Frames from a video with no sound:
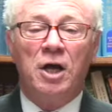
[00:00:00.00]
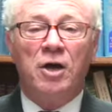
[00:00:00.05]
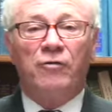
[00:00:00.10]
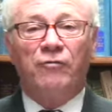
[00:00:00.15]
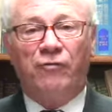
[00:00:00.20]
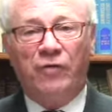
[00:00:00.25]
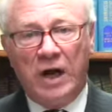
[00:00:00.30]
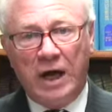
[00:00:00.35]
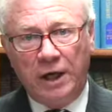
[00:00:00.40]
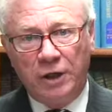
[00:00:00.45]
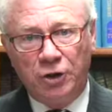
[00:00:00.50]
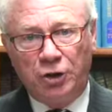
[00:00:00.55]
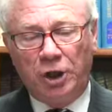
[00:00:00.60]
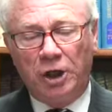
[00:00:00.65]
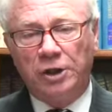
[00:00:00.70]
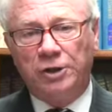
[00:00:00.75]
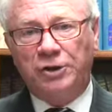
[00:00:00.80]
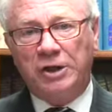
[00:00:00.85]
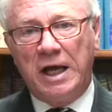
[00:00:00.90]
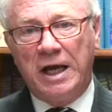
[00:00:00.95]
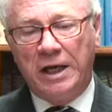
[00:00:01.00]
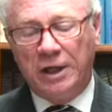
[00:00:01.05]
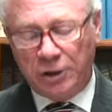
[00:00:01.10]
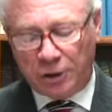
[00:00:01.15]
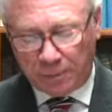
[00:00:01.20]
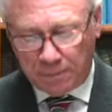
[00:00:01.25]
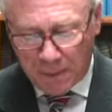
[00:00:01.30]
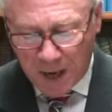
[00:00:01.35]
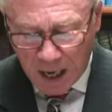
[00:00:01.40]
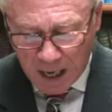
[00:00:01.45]
Vengeance
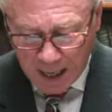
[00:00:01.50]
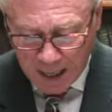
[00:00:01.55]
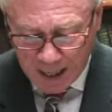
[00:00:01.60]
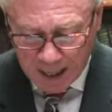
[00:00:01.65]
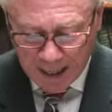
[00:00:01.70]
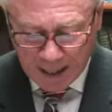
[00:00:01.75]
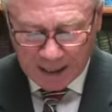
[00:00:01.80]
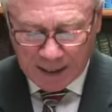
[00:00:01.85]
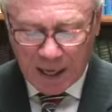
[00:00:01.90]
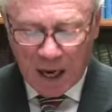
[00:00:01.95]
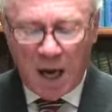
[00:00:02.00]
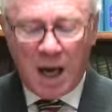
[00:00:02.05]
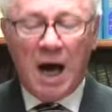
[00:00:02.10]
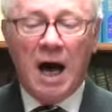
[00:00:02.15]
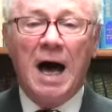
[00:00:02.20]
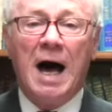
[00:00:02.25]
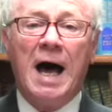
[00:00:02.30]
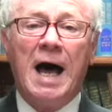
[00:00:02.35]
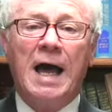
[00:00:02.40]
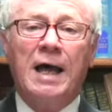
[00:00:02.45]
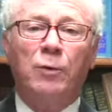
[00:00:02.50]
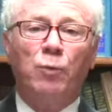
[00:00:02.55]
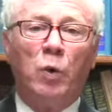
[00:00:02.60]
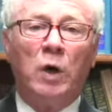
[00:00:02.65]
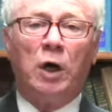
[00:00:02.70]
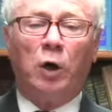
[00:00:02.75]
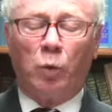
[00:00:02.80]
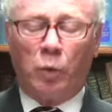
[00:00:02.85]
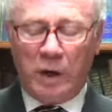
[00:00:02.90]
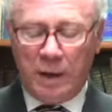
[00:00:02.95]
is mine, I
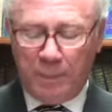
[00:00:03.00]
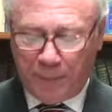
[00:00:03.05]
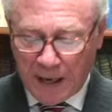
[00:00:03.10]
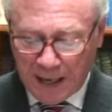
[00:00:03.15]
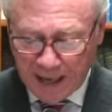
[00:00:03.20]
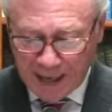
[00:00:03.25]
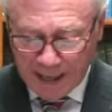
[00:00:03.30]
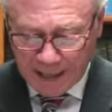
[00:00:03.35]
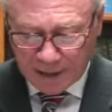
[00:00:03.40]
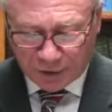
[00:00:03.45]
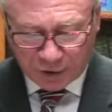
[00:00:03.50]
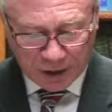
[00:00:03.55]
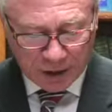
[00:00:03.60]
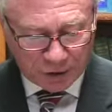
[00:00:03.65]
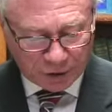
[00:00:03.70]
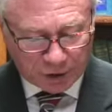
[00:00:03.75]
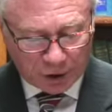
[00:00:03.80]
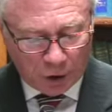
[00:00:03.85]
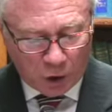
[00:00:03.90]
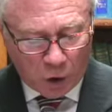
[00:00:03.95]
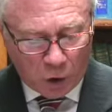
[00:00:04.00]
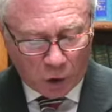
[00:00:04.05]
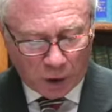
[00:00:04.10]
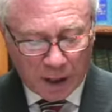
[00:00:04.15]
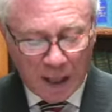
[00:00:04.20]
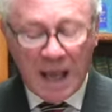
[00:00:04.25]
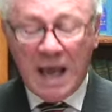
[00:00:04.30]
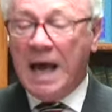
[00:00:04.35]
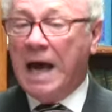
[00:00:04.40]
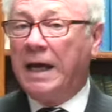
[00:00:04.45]
will repay, says the Lord.
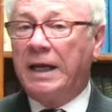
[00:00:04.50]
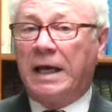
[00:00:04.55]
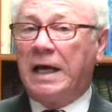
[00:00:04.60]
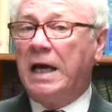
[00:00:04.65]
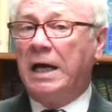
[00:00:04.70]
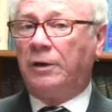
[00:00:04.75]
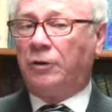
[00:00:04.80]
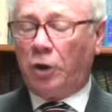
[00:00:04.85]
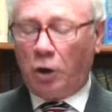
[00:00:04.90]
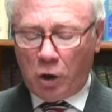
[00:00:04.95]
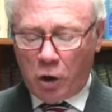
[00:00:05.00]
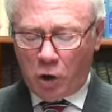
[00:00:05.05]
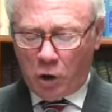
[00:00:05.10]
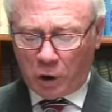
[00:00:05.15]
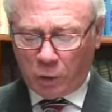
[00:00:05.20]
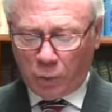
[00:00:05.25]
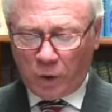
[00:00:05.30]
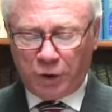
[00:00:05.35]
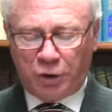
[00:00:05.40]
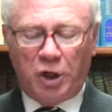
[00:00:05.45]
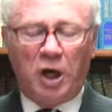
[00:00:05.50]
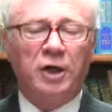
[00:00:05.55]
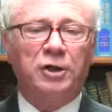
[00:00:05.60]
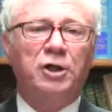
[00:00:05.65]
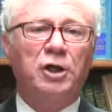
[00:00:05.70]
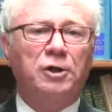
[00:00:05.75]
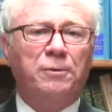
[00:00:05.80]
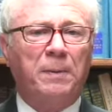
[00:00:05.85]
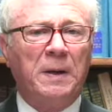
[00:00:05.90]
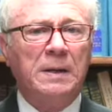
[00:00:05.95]
And again, the Lord will judge
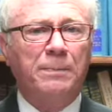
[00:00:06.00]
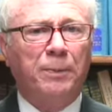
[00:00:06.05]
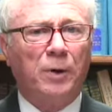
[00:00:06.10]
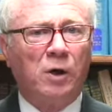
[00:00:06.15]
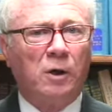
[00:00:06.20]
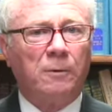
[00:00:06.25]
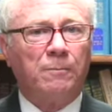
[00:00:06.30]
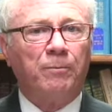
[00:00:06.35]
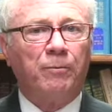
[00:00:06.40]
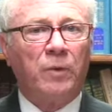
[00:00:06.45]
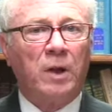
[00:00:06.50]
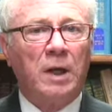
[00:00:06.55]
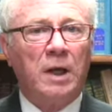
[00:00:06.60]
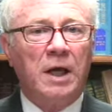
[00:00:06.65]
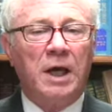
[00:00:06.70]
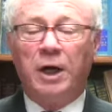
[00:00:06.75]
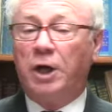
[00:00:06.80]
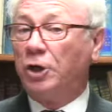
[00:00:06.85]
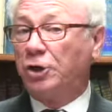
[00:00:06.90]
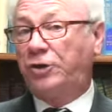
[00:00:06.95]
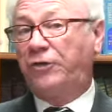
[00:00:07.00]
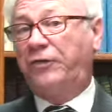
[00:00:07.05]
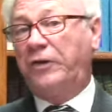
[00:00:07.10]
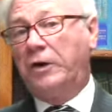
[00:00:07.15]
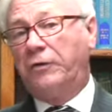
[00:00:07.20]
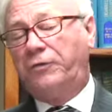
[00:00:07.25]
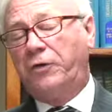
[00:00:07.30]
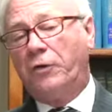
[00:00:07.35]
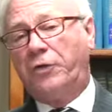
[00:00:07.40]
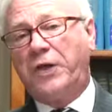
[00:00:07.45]
his people. It is a
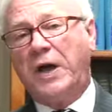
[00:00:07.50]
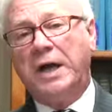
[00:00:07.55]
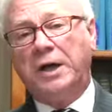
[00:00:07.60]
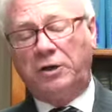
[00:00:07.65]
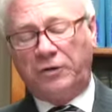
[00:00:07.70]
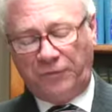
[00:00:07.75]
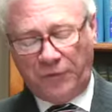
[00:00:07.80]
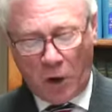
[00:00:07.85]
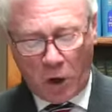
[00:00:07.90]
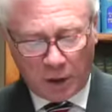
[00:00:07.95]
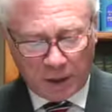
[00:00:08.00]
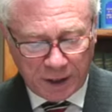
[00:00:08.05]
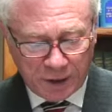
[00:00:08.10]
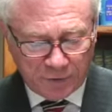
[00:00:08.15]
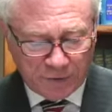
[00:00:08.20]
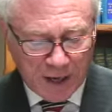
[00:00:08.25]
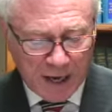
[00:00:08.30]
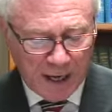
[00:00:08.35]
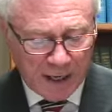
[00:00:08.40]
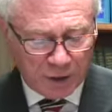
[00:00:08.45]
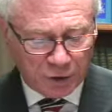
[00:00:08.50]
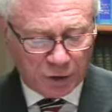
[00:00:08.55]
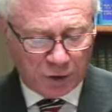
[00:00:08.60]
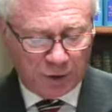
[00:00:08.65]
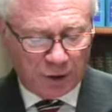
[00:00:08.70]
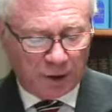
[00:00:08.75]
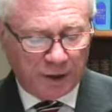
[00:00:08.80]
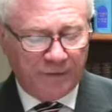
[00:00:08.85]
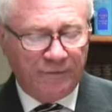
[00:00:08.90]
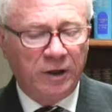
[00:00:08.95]
fearful thing to fall into the hands of
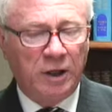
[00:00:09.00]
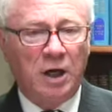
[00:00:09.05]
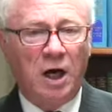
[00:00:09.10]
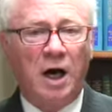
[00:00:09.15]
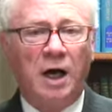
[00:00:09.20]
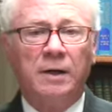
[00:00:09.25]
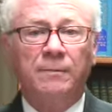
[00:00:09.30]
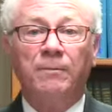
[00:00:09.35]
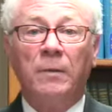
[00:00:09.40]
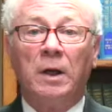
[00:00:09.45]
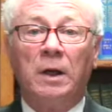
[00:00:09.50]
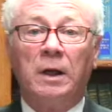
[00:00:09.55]
the living God.